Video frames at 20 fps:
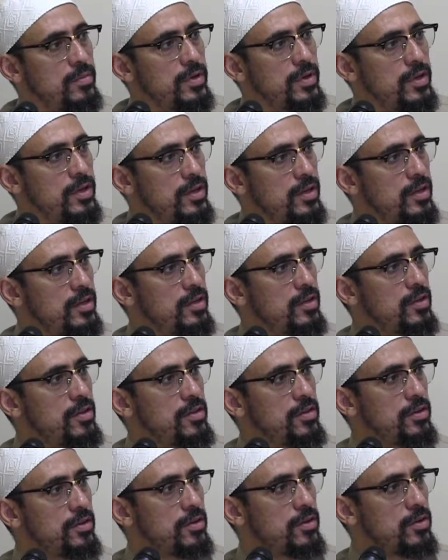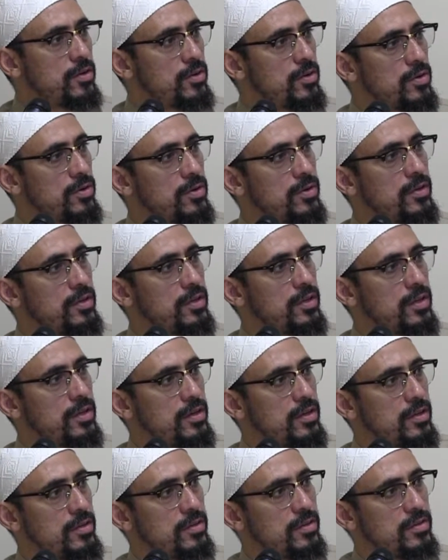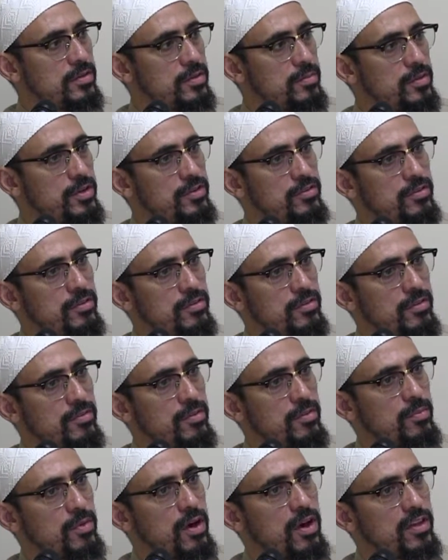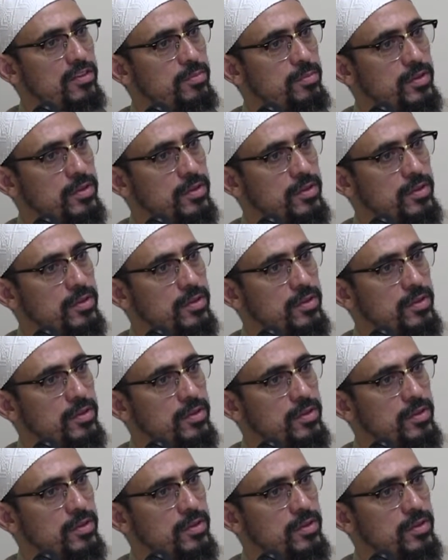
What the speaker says: in the early dimensions of the mosque,